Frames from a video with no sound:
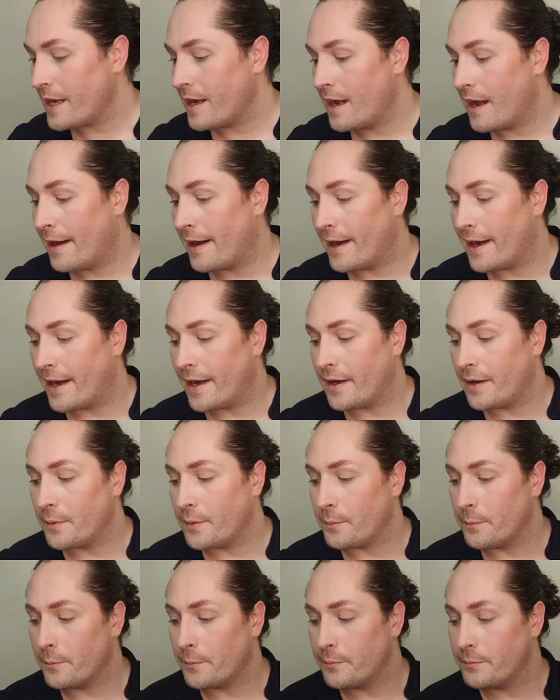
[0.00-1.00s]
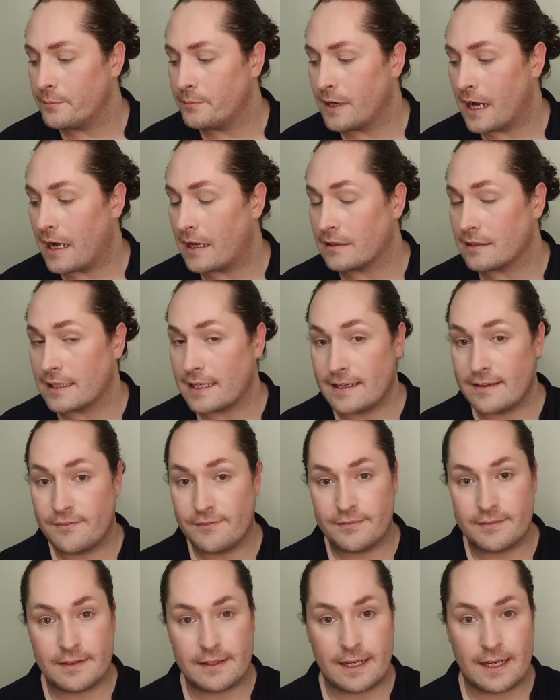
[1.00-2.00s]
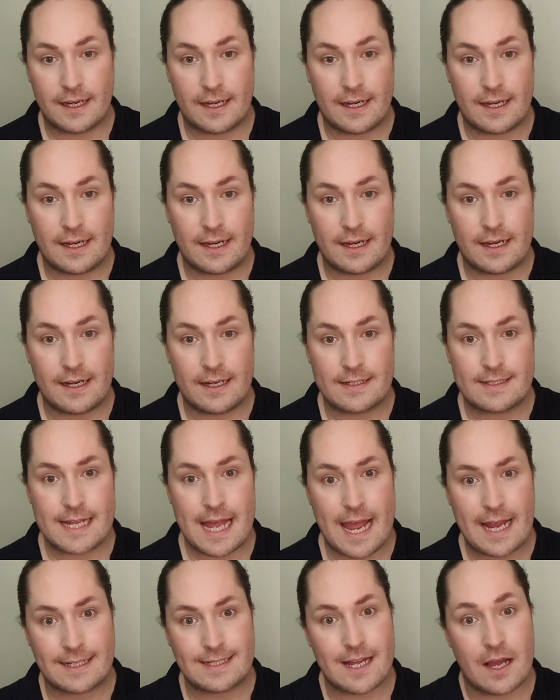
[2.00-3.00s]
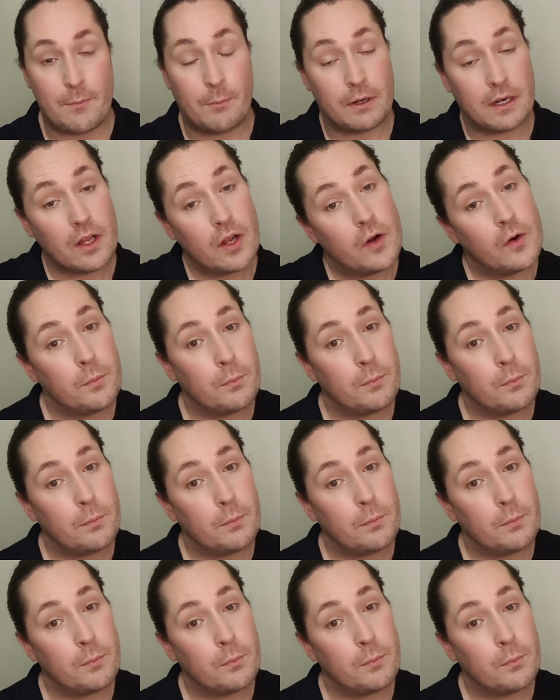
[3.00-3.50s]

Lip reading: I'll leave the tag down below,